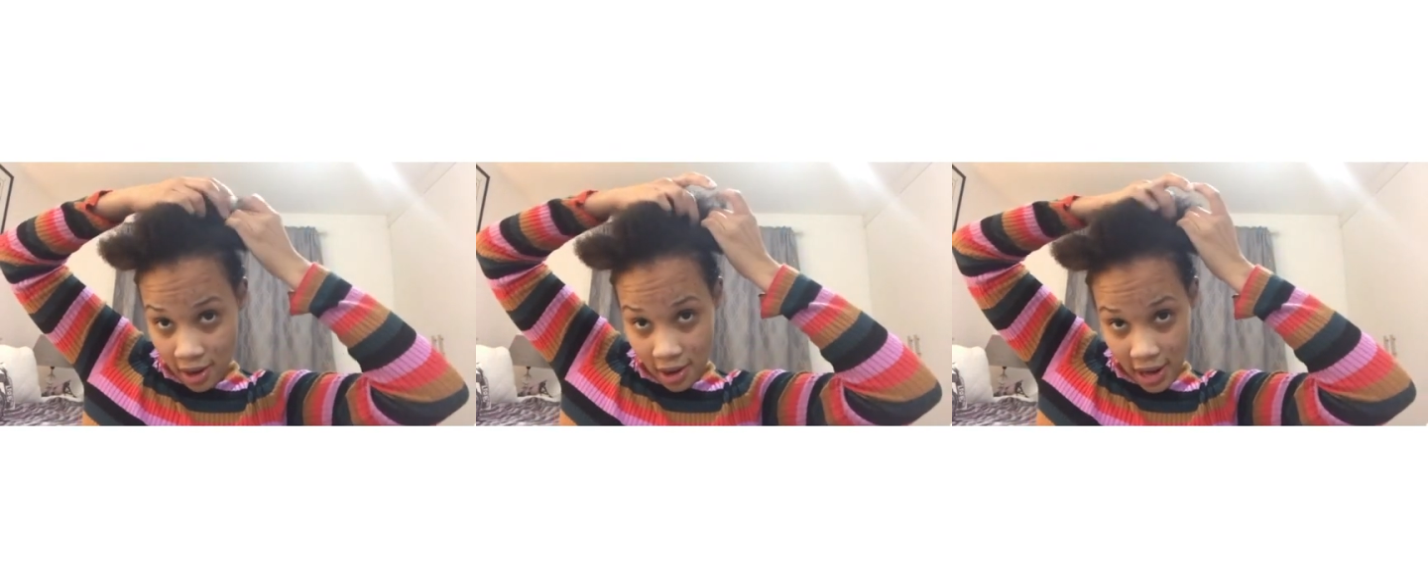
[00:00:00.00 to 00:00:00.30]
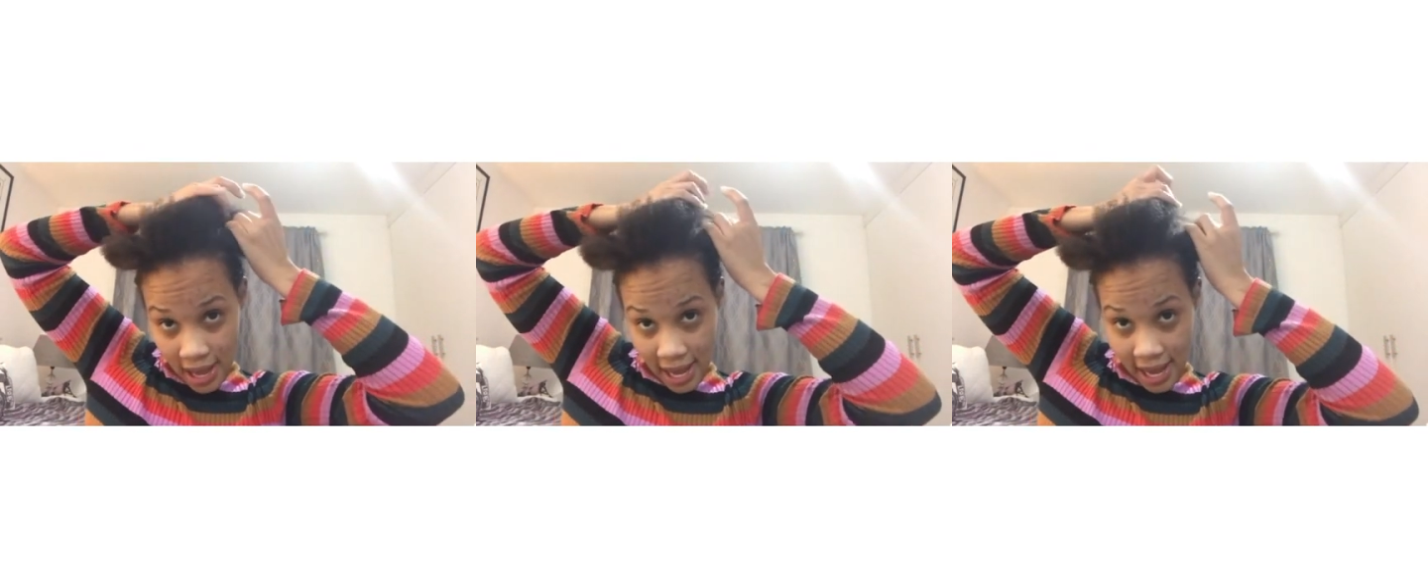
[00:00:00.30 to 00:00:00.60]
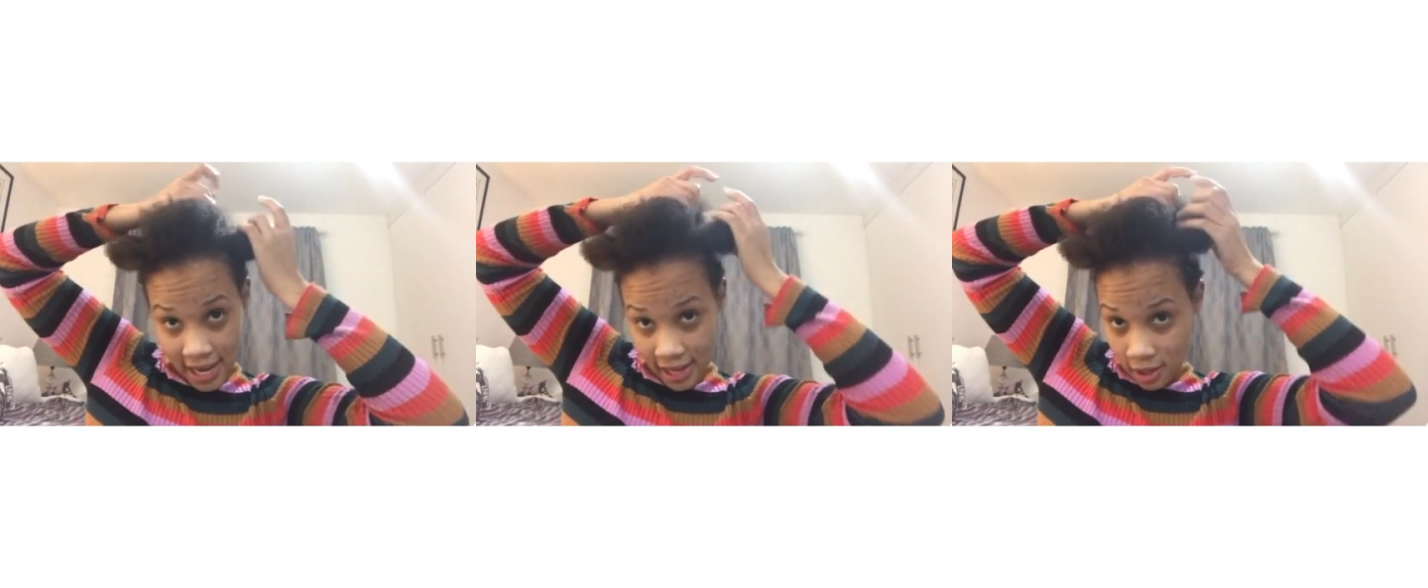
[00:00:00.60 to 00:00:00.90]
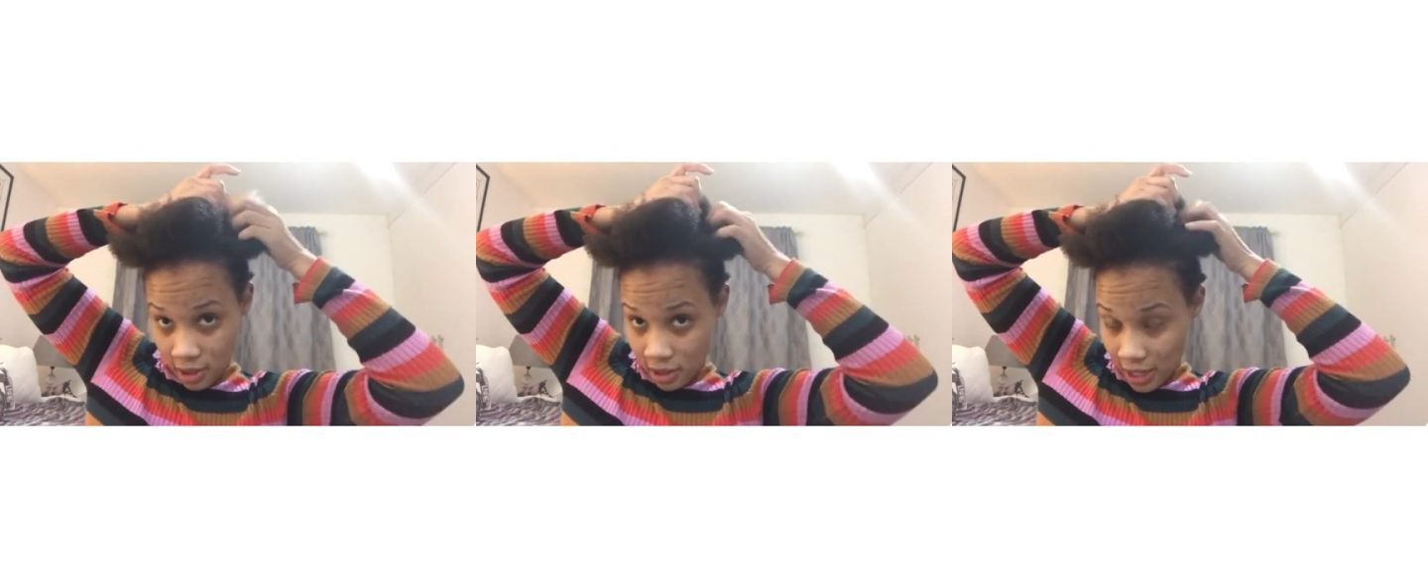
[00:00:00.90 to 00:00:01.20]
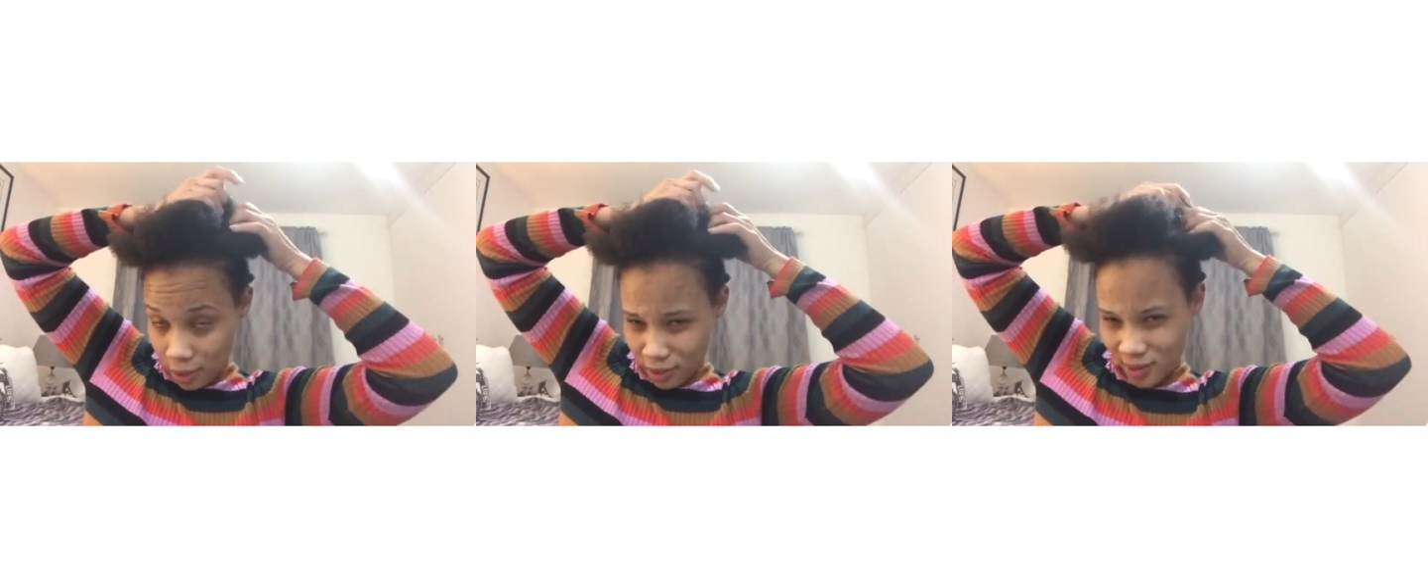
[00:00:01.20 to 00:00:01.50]
line,
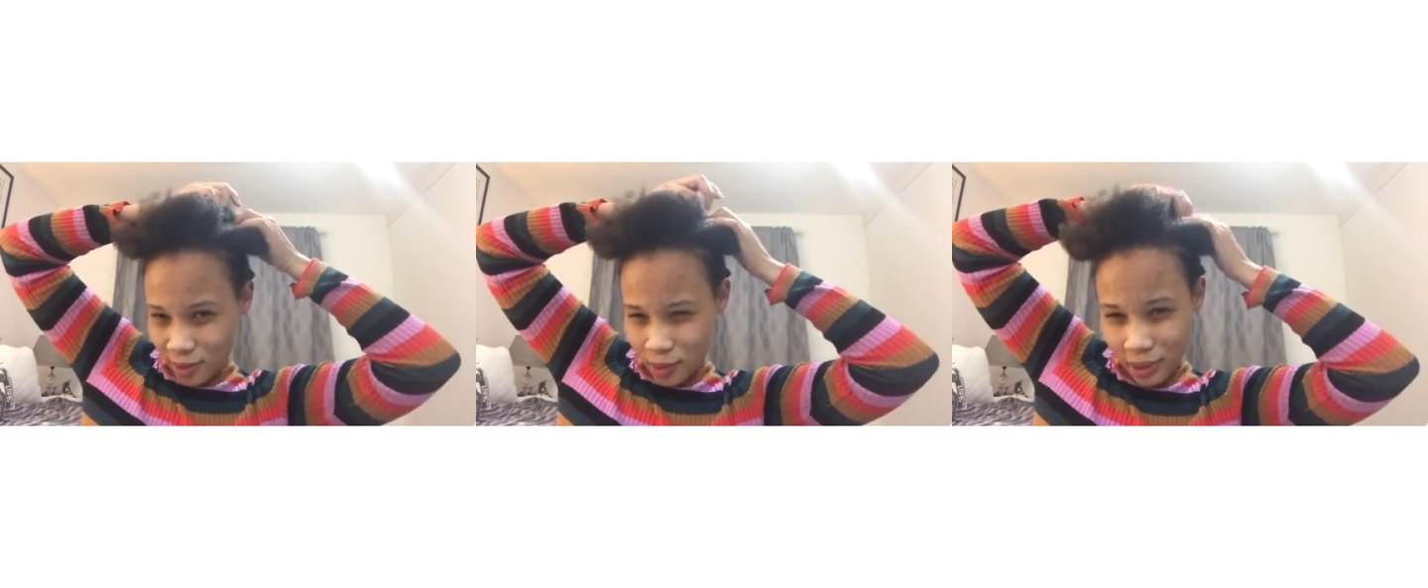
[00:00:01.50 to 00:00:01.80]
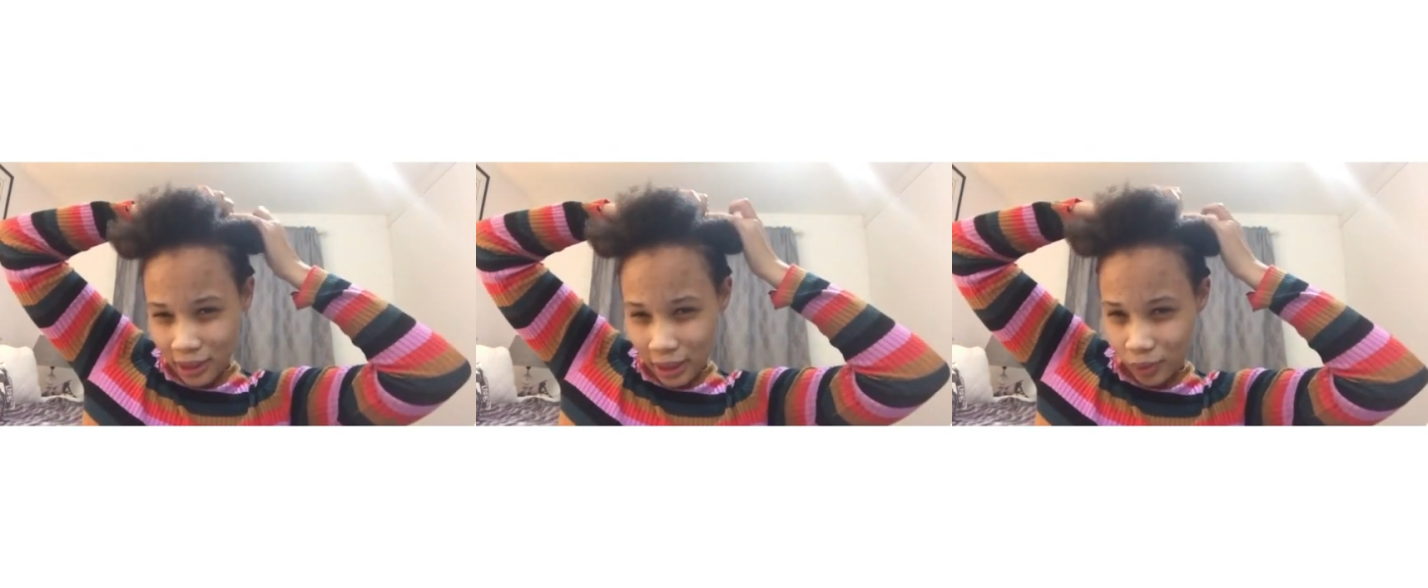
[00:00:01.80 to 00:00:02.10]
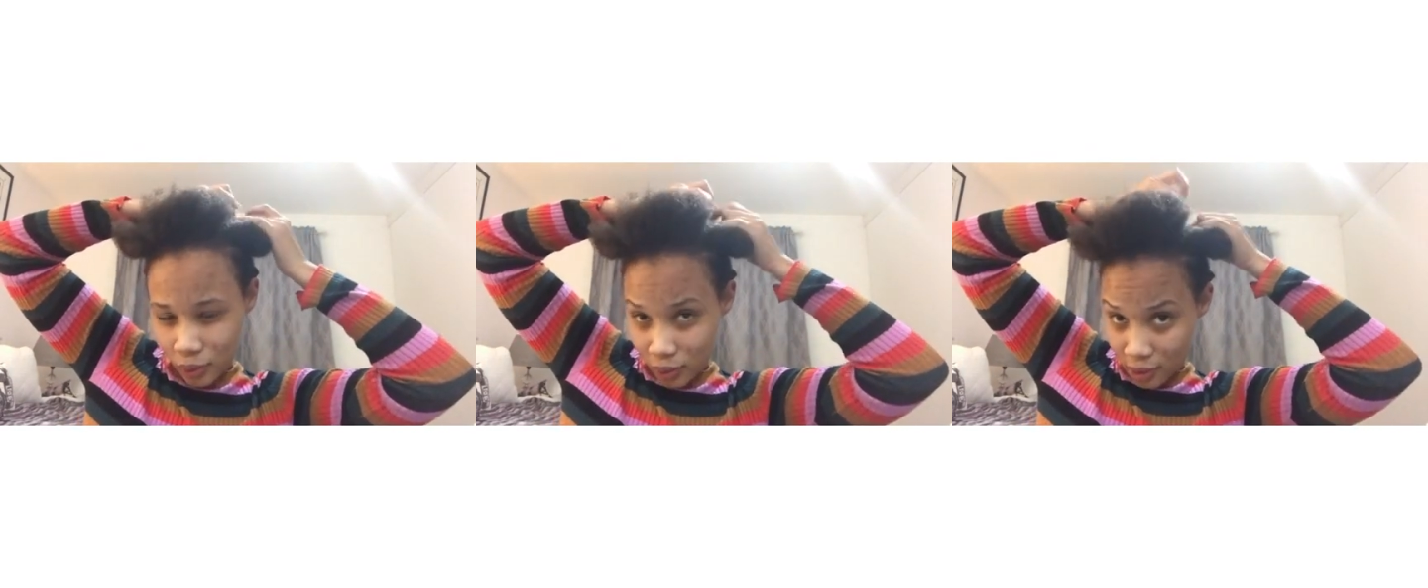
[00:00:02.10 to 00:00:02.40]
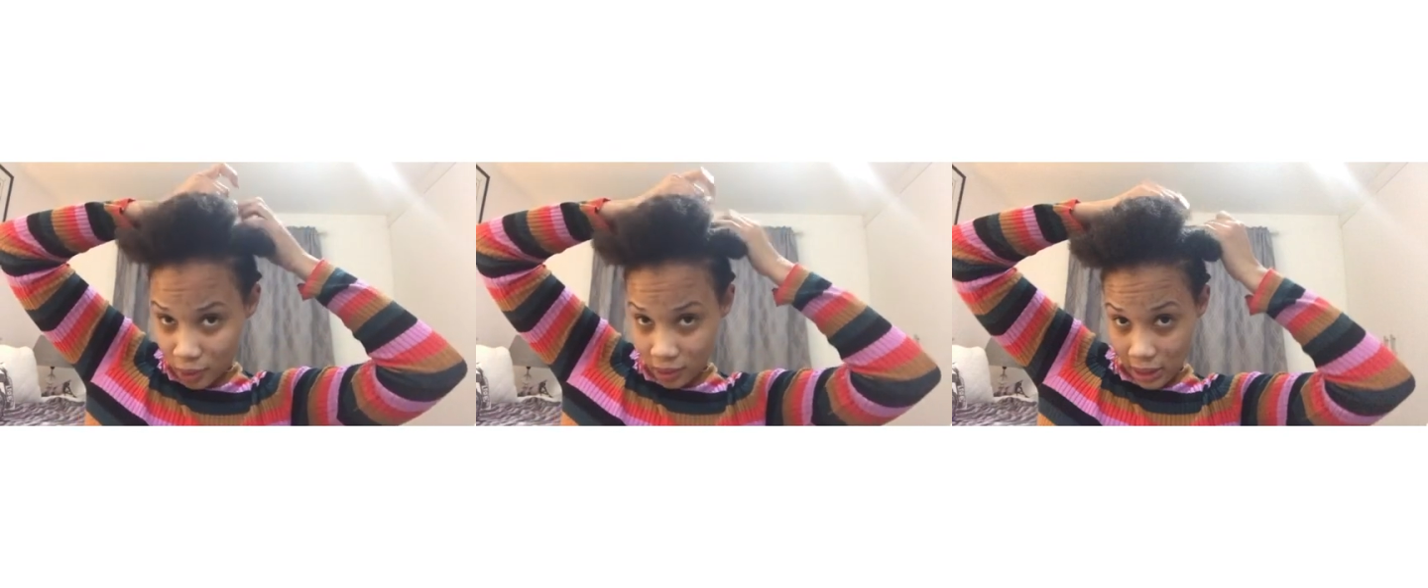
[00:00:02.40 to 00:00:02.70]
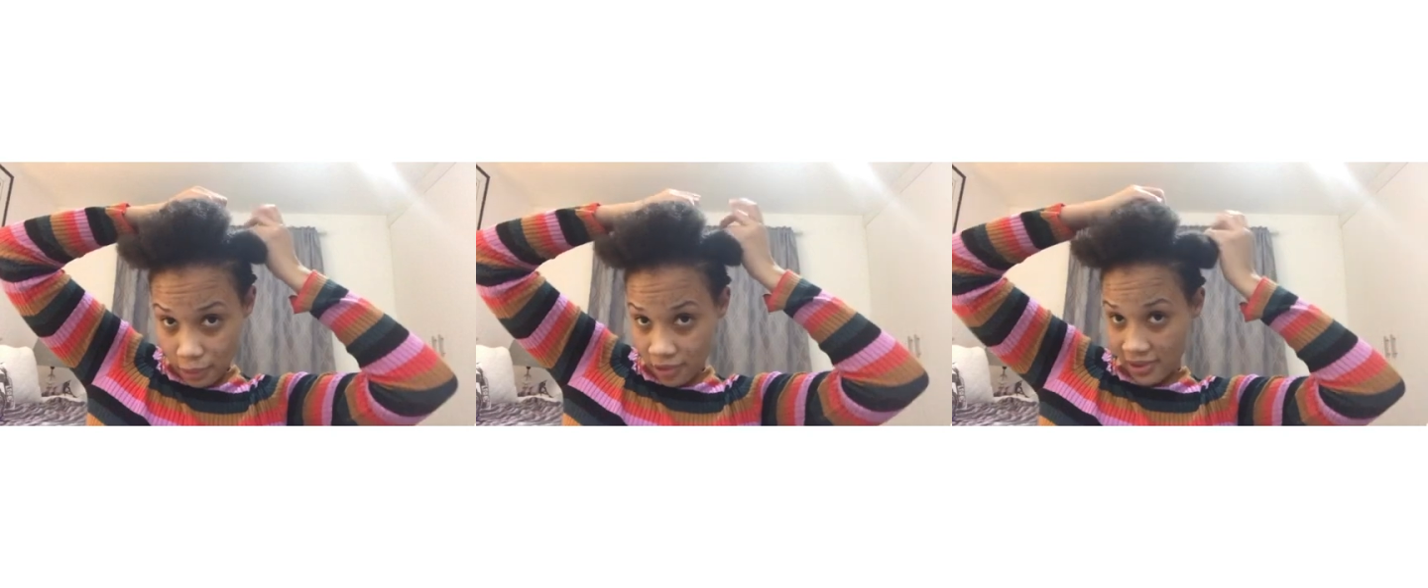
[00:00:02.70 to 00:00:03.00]
like when you're doing like cornrows
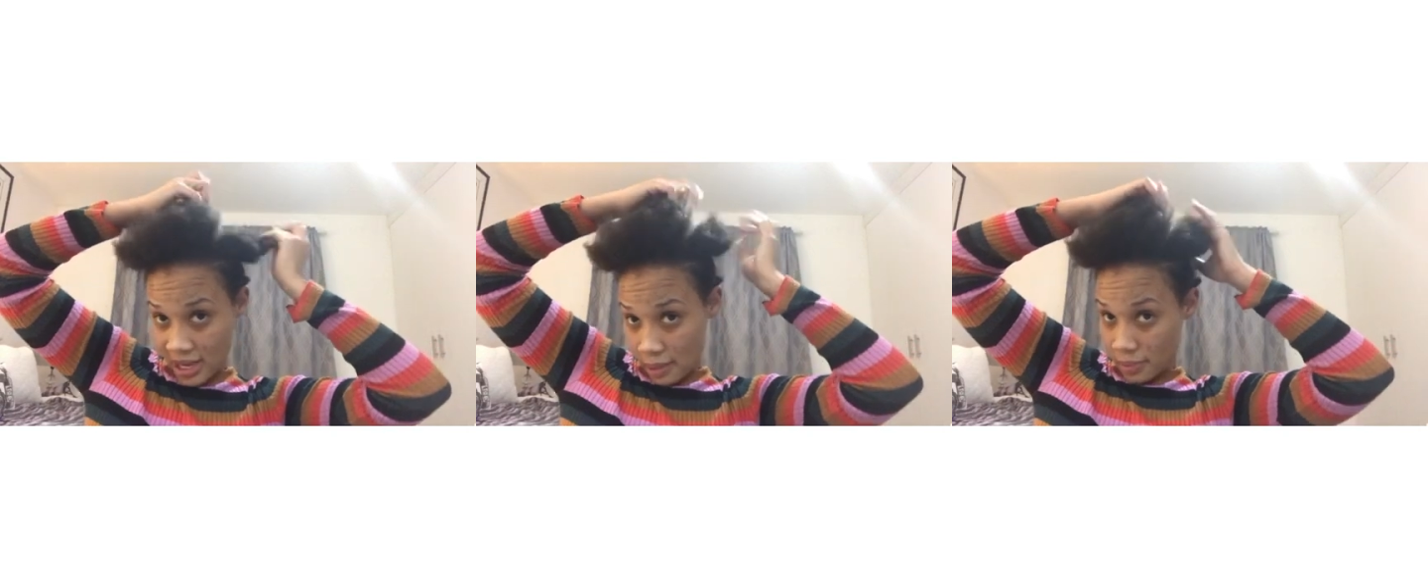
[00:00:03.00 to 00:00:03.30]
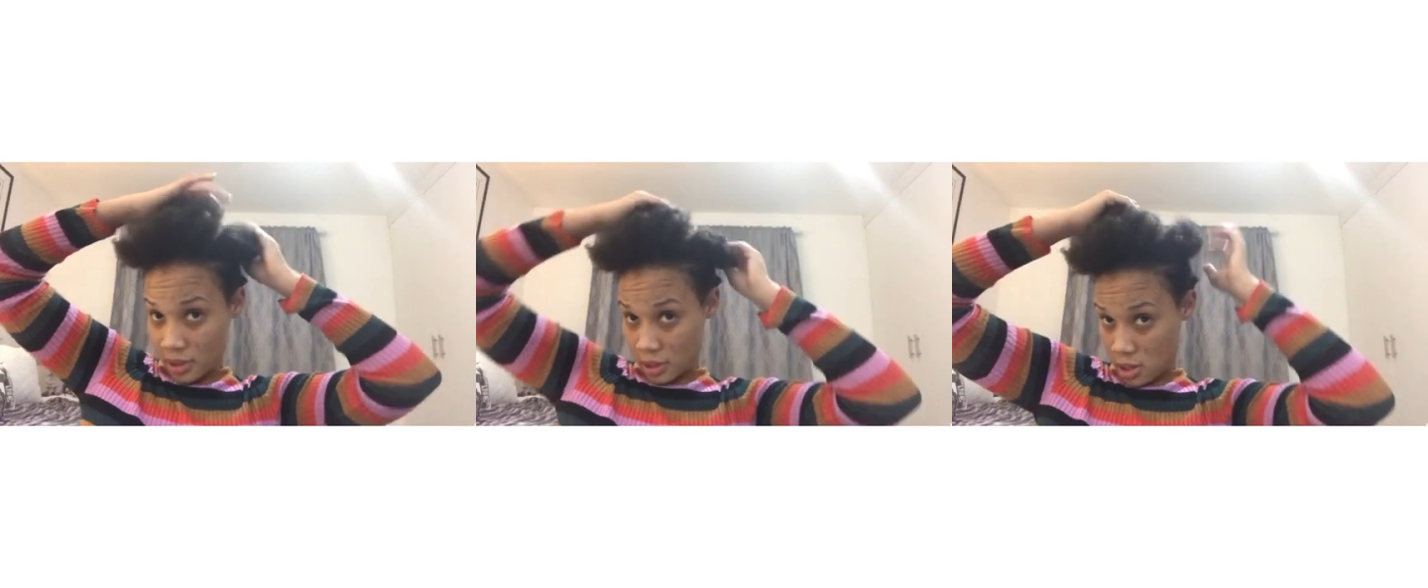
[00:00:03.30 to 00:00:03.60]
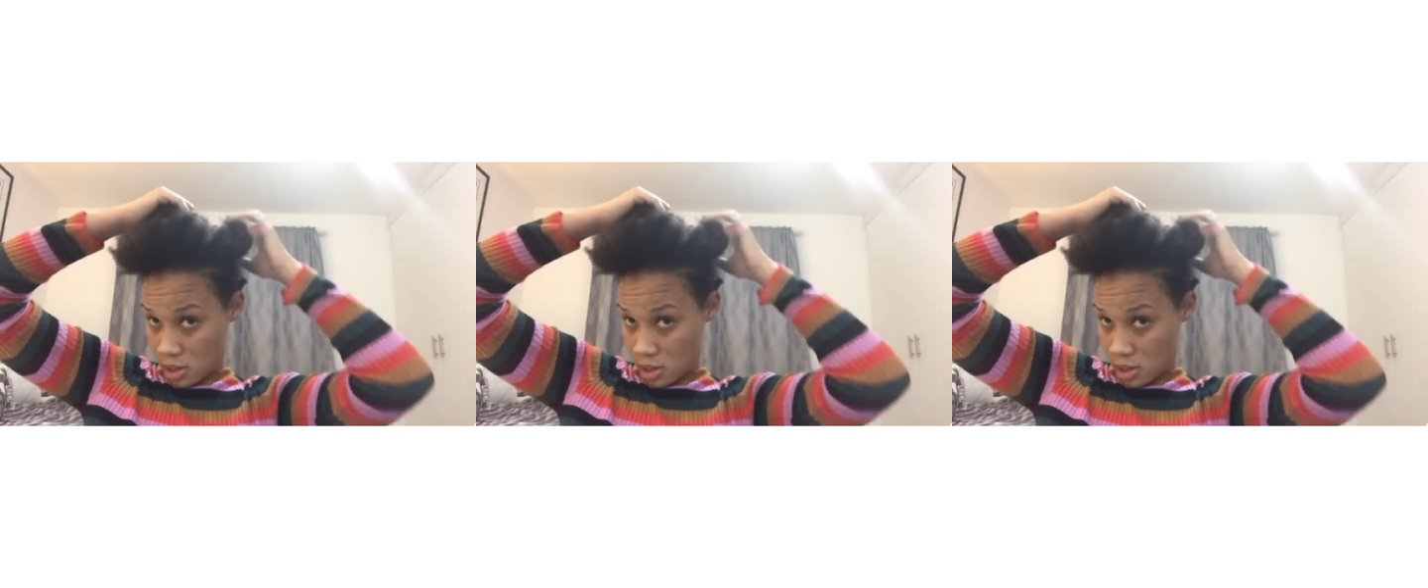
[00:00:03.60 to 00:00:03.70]
type of vibes.